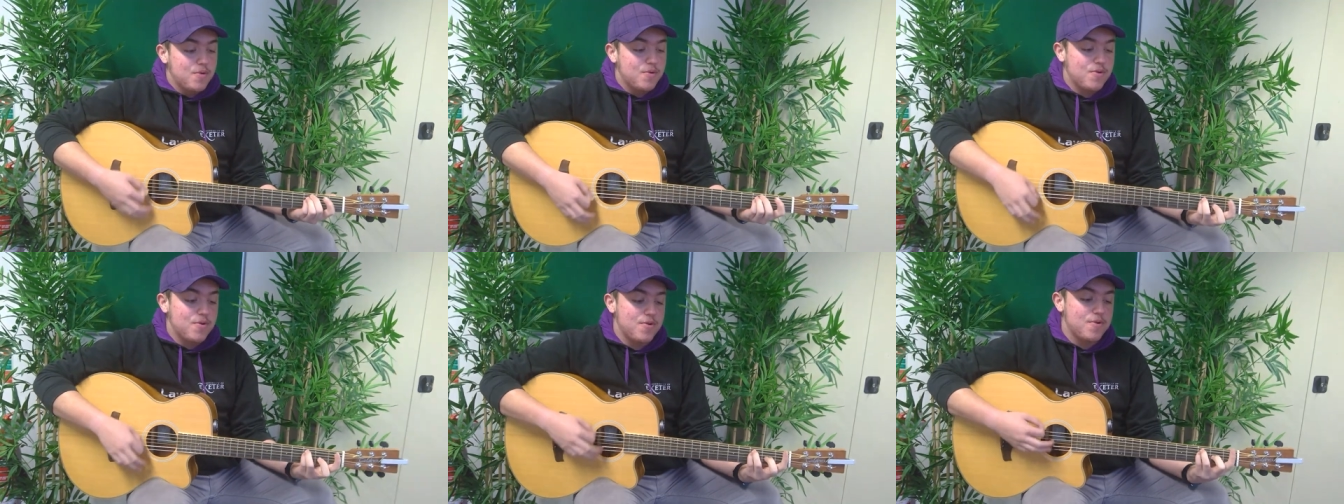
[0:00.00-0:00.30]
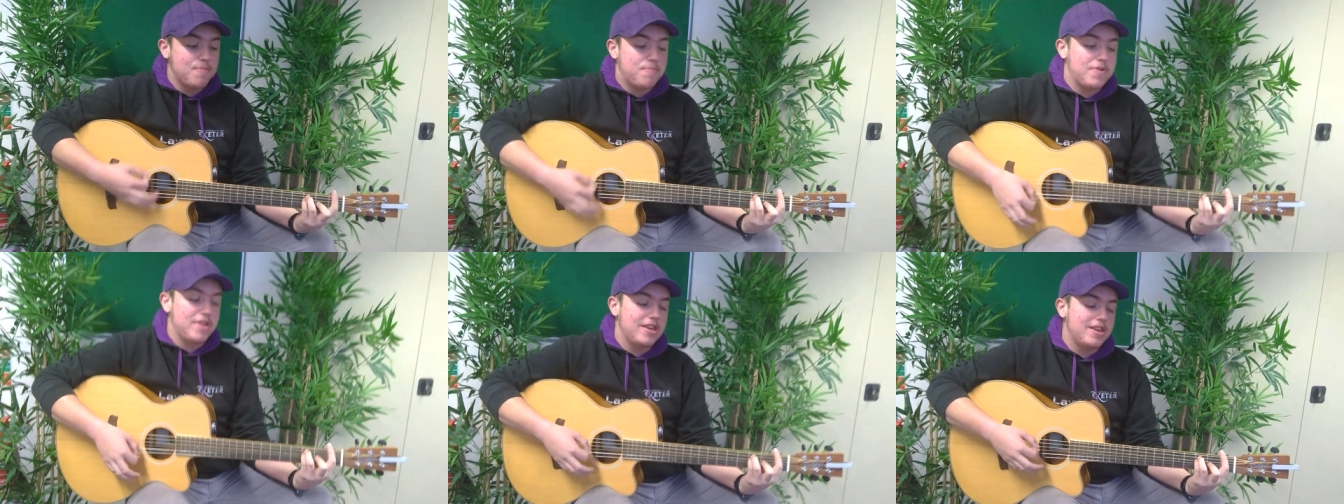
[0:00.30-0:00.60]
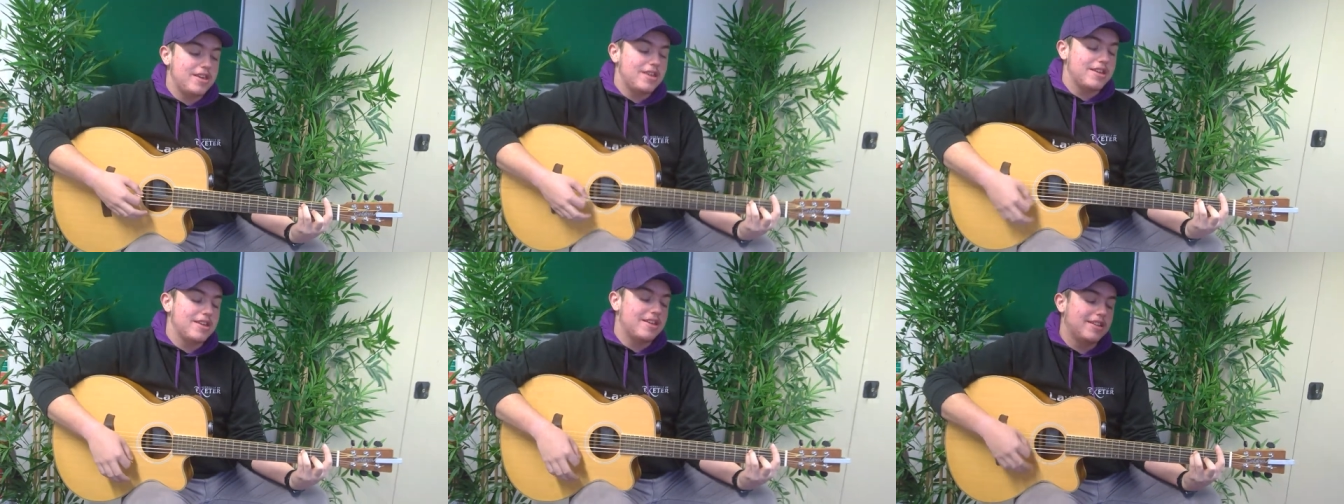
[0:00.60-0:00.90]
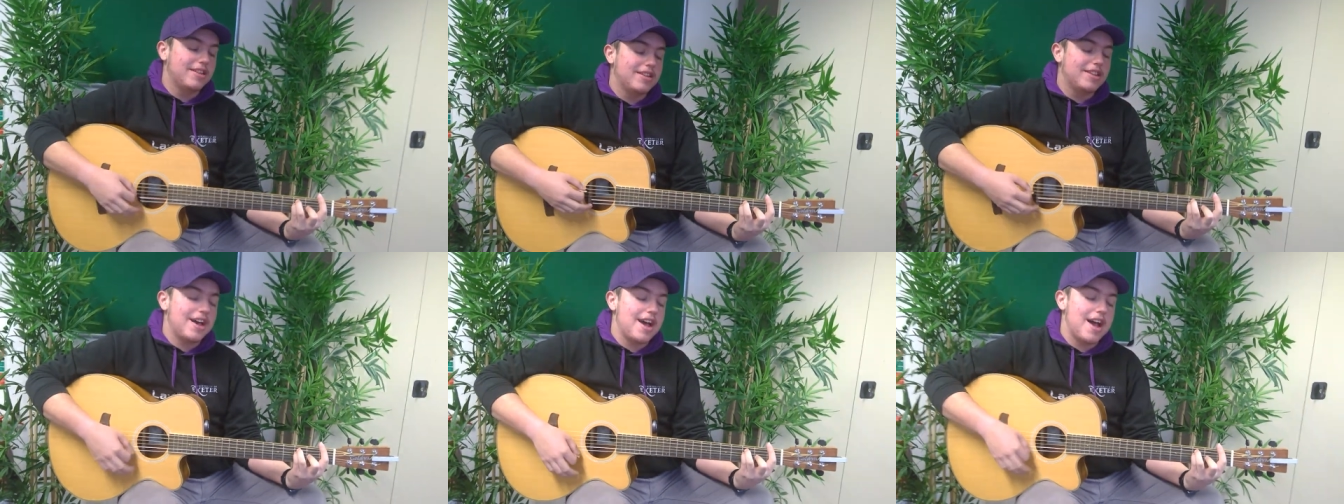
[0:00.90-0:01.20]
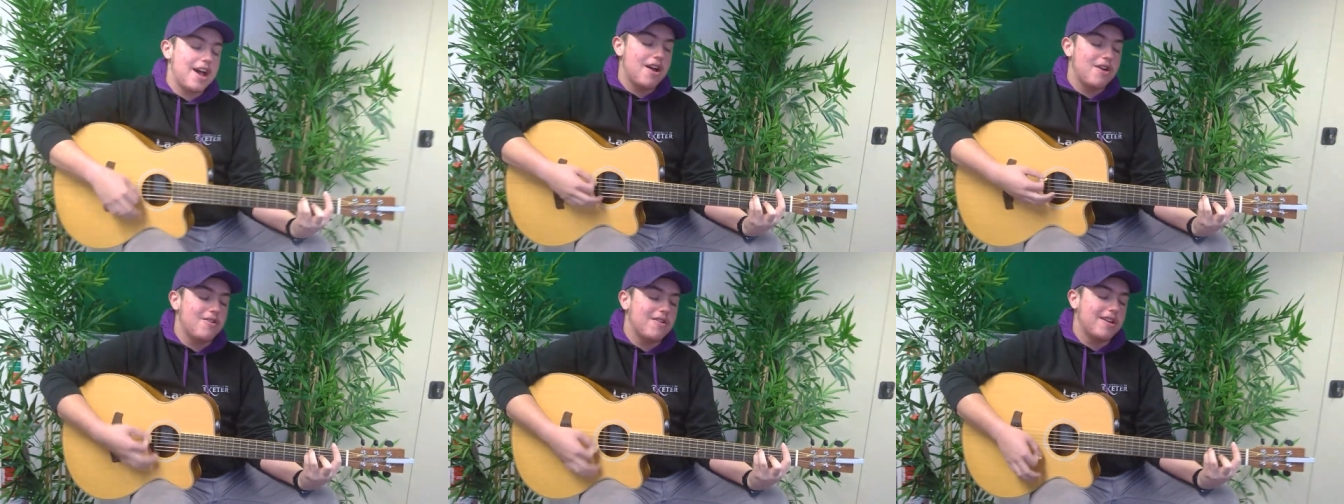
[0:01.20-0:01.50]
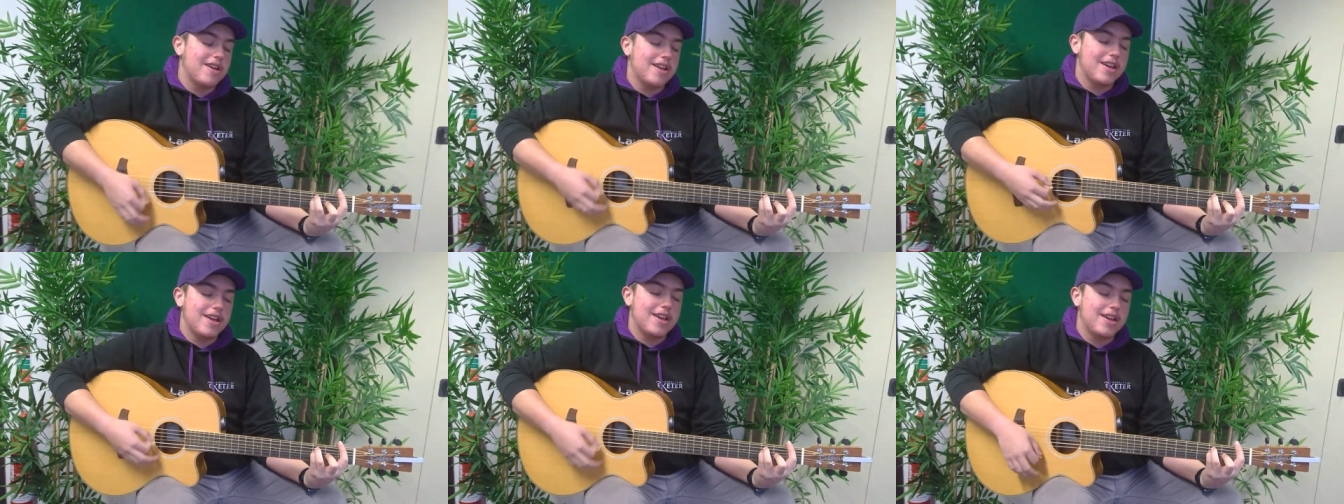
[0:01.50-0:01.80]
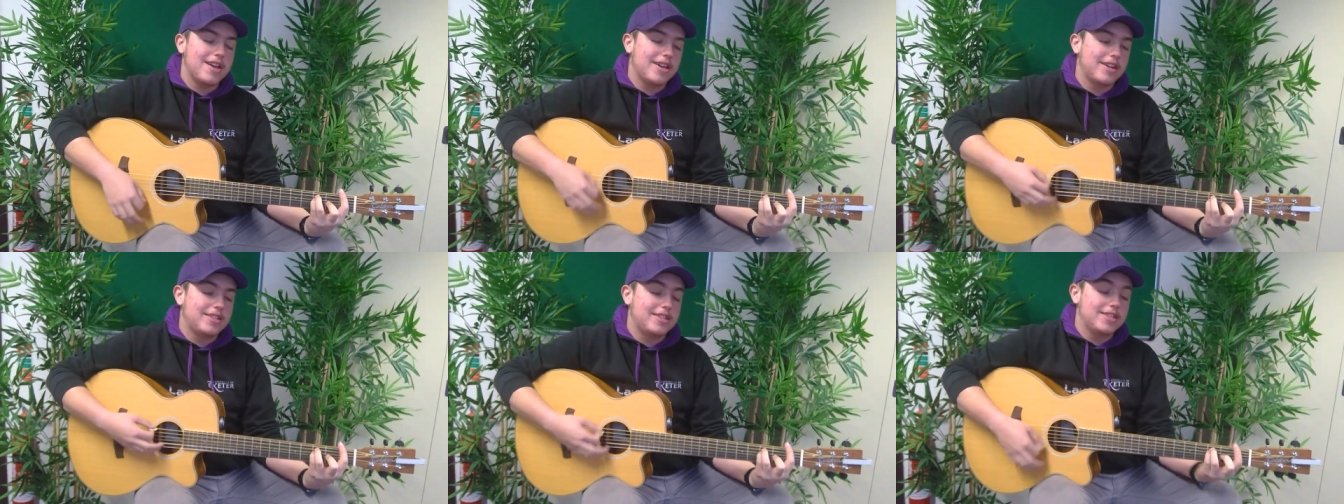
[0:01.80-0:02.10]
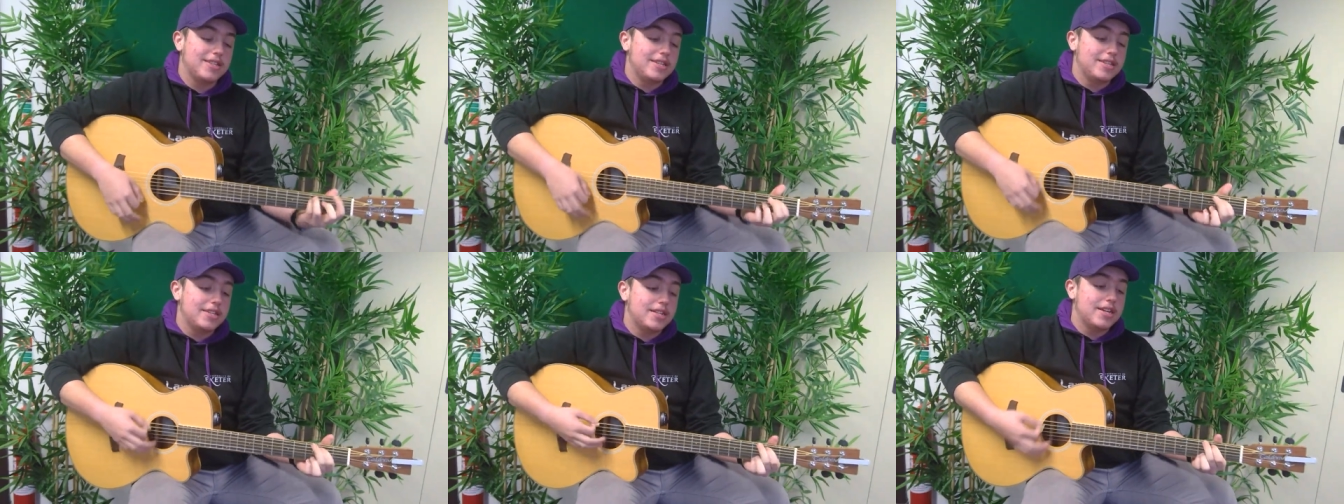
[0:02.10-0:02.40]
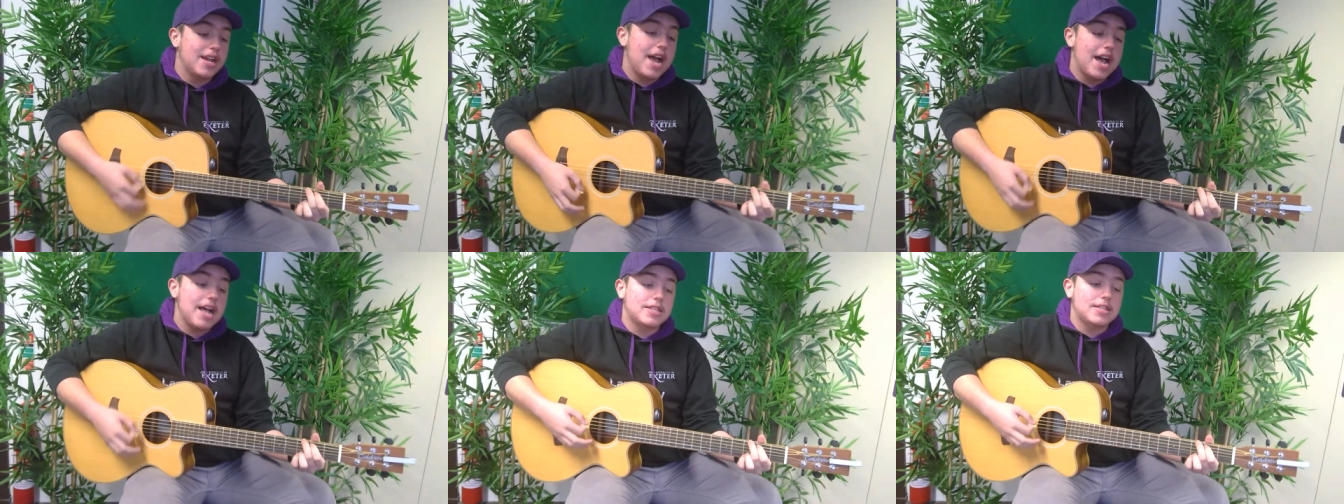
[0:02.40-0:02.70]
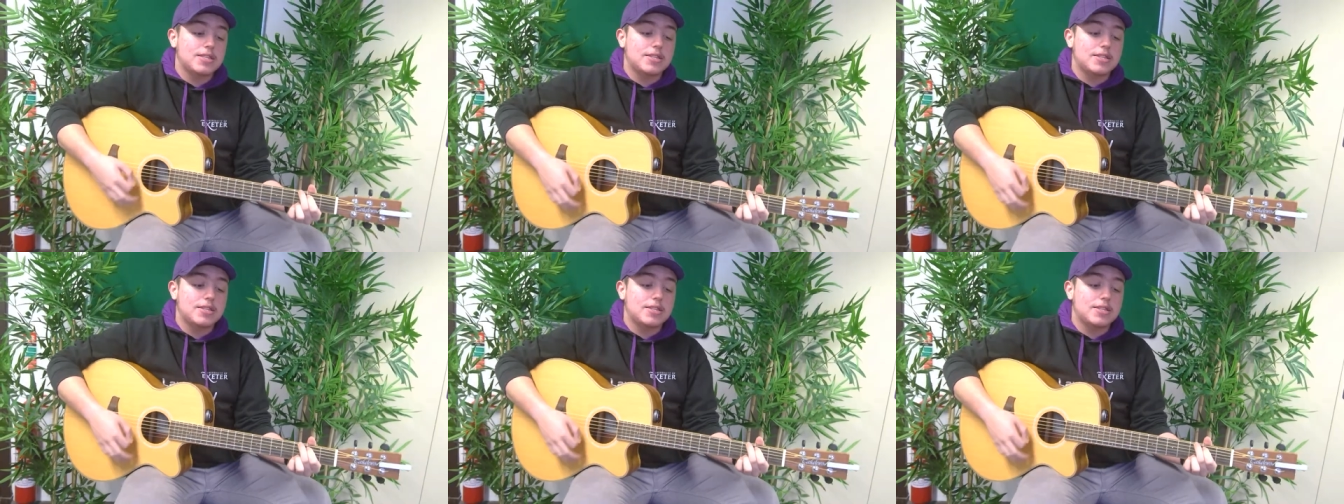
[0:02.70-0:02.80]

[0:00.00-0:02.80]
we're being directed at